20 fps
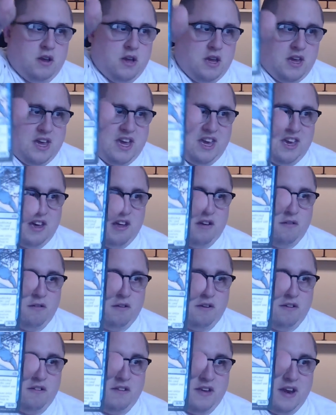a
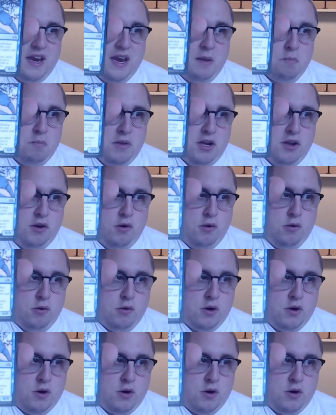colorless and a blue